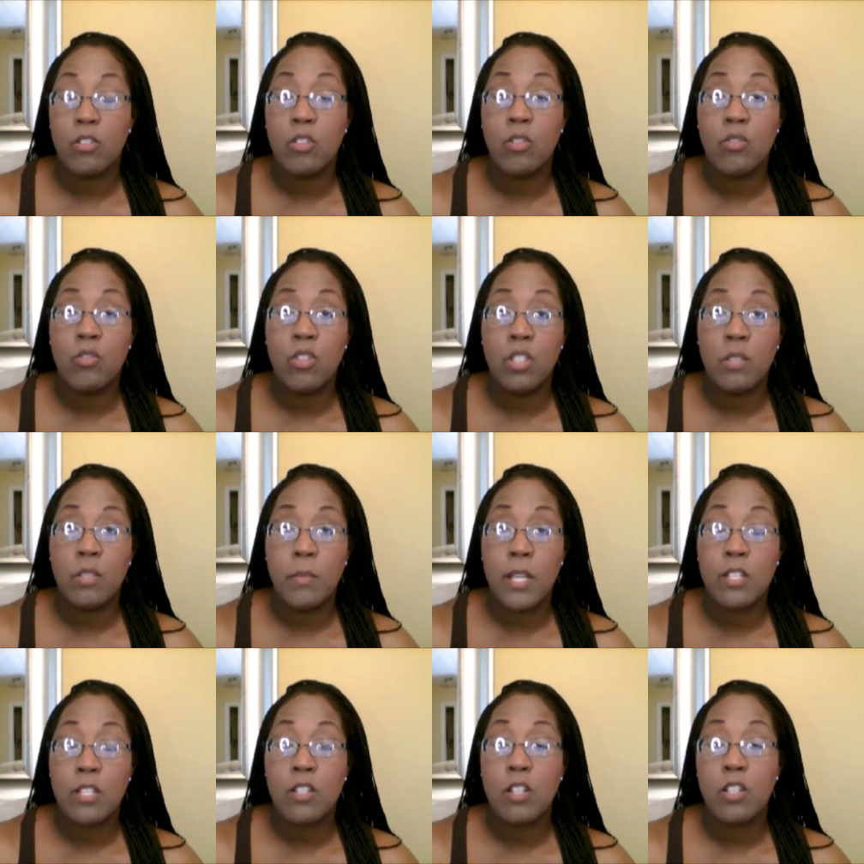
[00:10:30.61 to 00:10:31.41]
So just
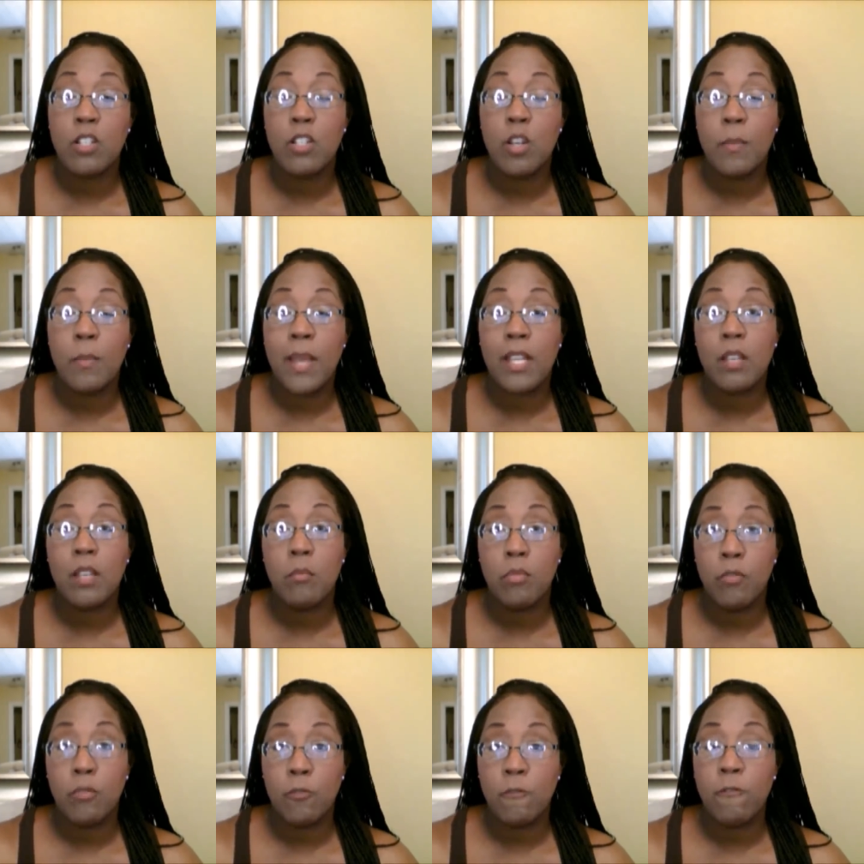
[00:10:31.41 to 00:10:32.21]
make sure you go back
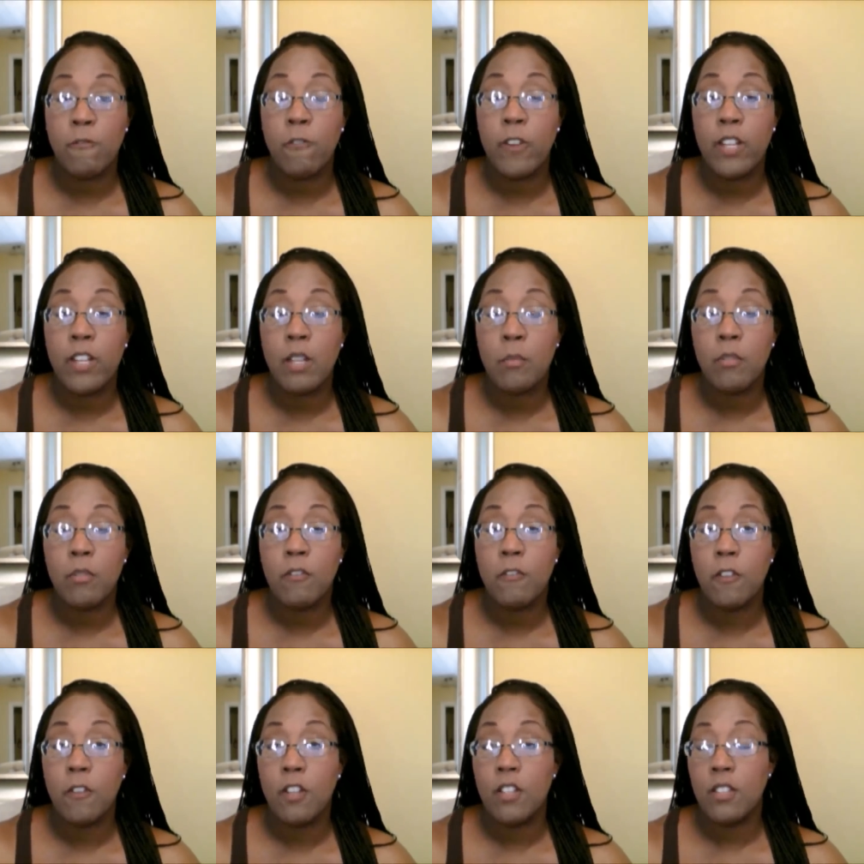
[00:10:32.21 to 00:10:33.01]
and proofread it
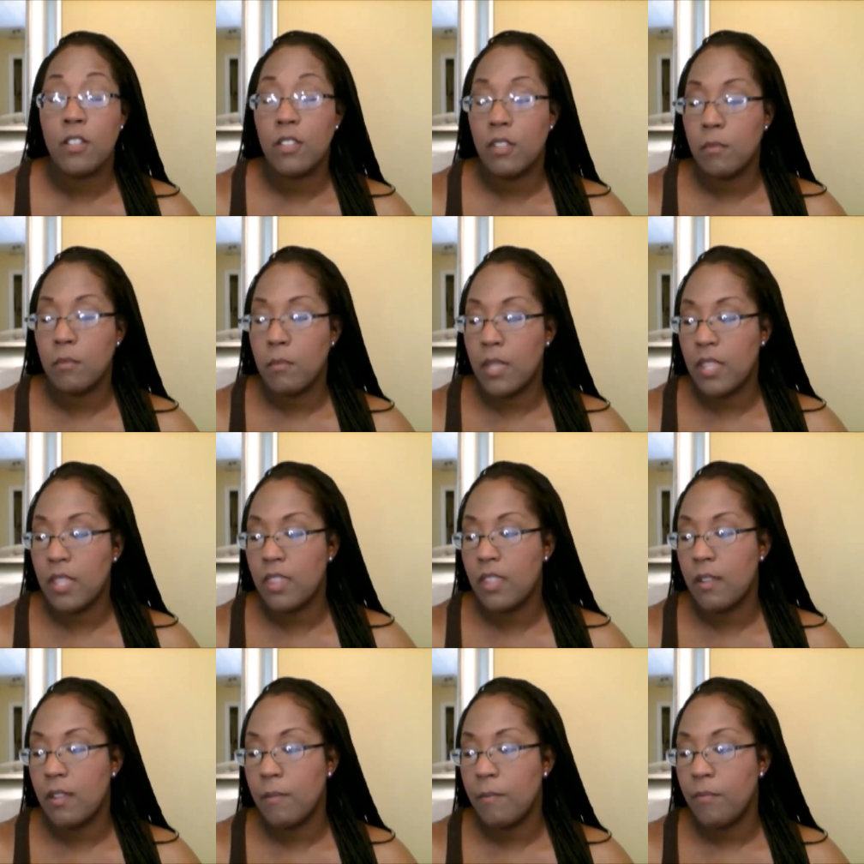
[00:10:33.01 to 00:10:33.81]
before you
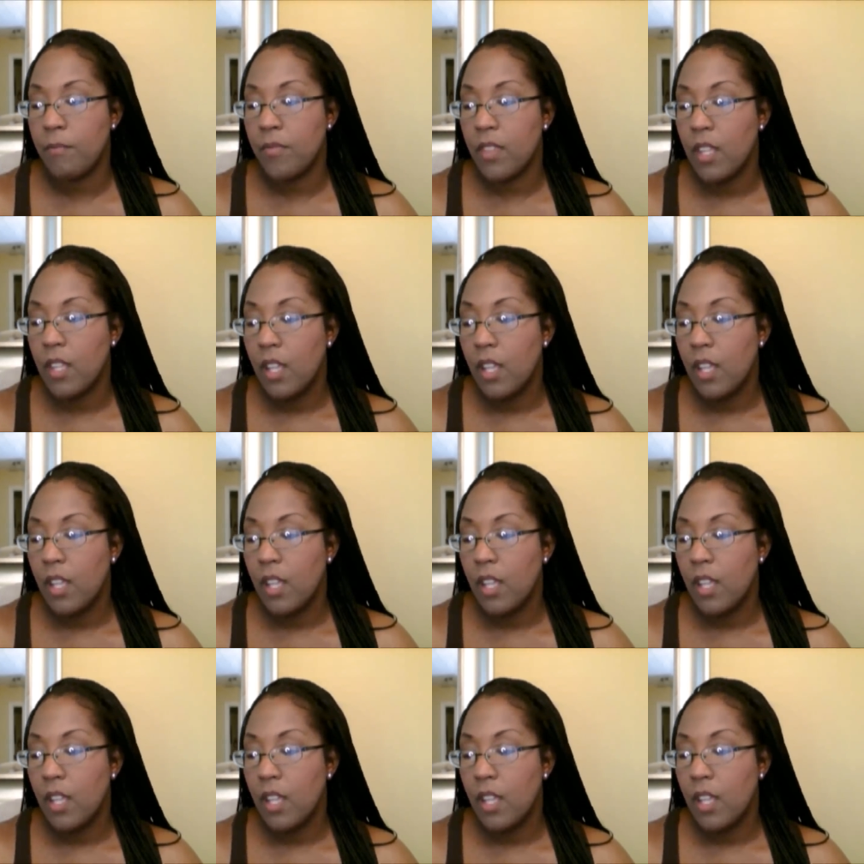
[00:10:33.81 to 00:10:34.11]
submit them.